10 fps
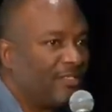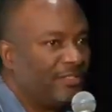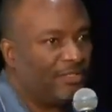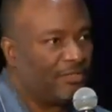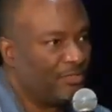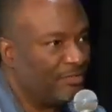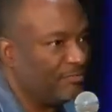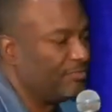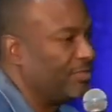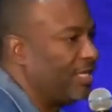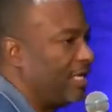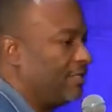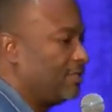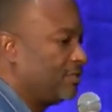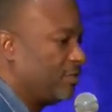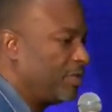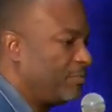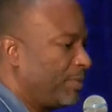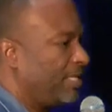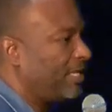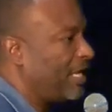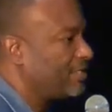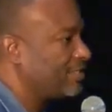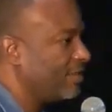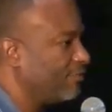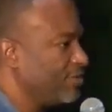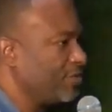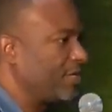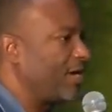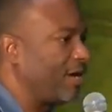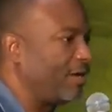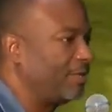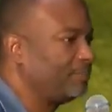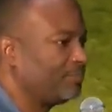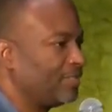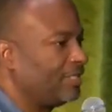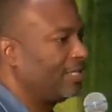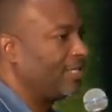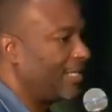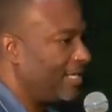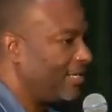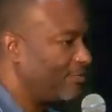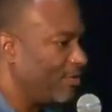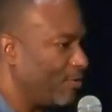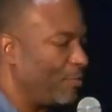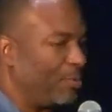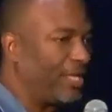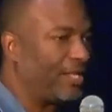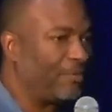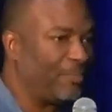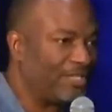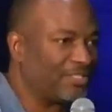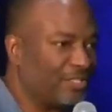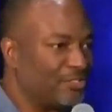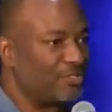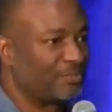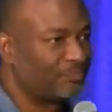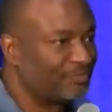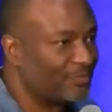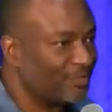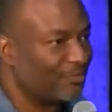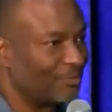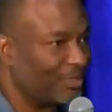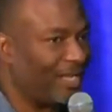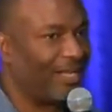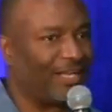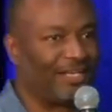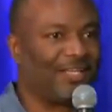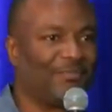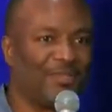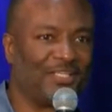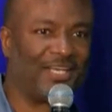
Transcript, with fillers: You know, you you got you could play a lot of stuff in your car. It ain't nothing wrong with playing a message from God. Amen.